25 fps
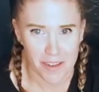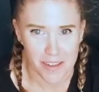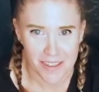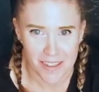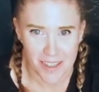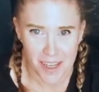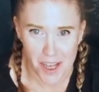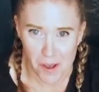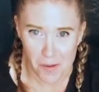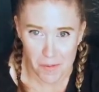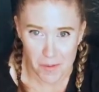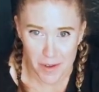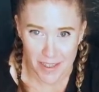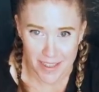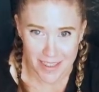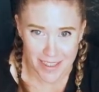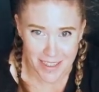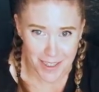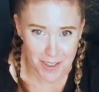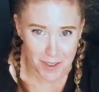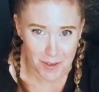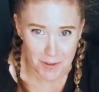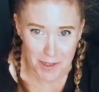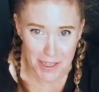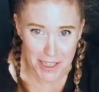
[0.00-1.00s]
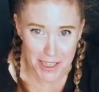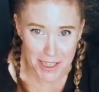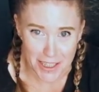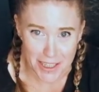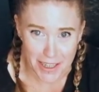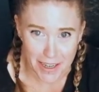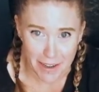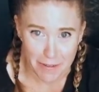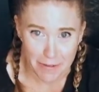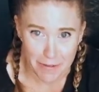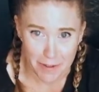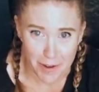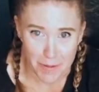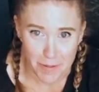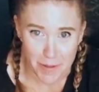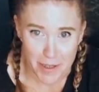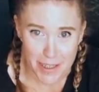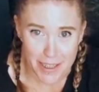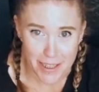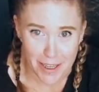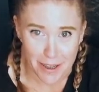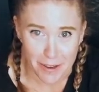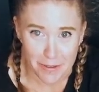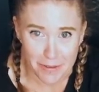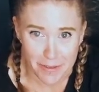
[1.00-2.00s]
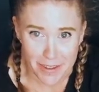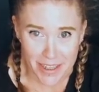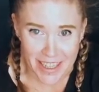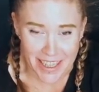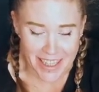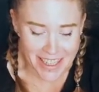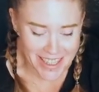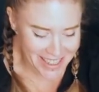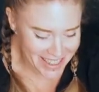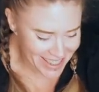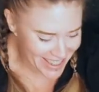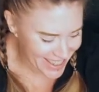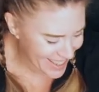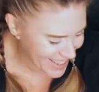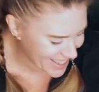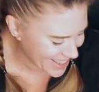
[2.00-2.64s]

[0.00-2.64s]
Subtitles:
Common situation I find myself in.